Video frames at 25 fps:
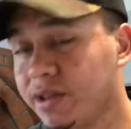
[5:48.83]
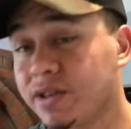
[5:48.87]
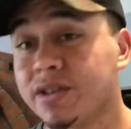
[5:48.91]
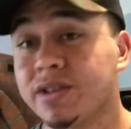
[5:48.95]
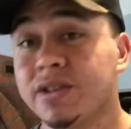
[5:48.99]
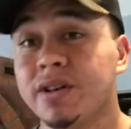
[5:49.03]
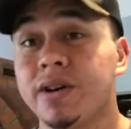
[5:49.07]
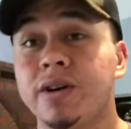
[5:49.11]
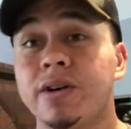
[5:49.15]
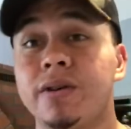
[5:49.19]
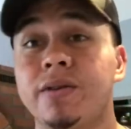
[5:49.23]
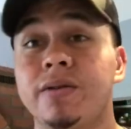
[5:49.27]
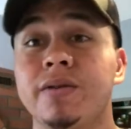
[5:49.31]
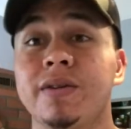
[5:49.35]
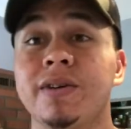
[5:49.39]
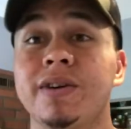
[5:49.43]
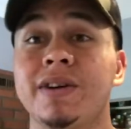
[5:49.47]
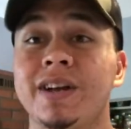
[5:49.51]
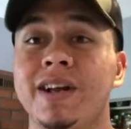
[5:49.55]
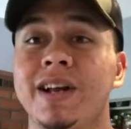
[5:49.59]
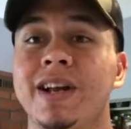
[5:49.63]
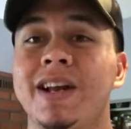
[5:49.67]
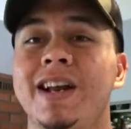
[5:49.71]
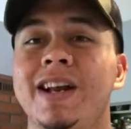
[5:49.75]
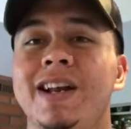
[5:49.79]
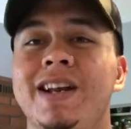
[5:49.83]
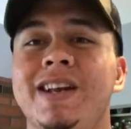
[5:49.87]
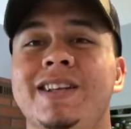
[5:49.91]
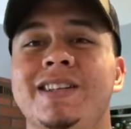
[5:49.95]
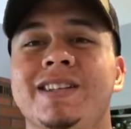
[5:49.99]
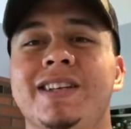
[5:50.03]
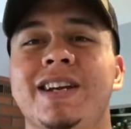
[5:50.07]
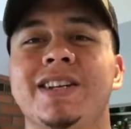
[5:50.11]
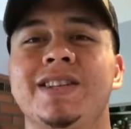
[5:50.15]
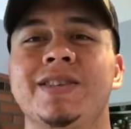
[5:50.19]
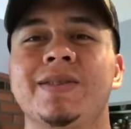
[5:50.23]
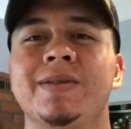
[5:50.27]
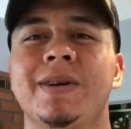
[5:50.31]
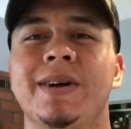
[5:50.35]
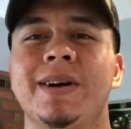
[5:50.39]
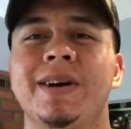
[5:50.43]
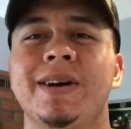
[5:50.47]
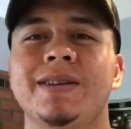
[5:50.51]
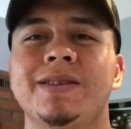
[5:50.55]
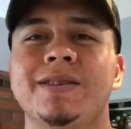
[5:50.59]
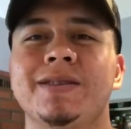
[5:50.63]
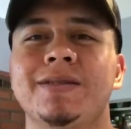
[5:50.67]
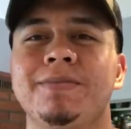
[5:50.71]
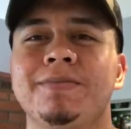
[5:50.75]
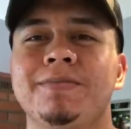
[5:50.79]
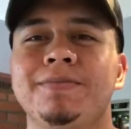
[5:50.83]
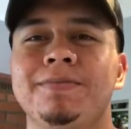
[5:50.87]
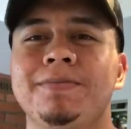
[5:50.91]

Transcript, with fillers: So let's get to it, guys.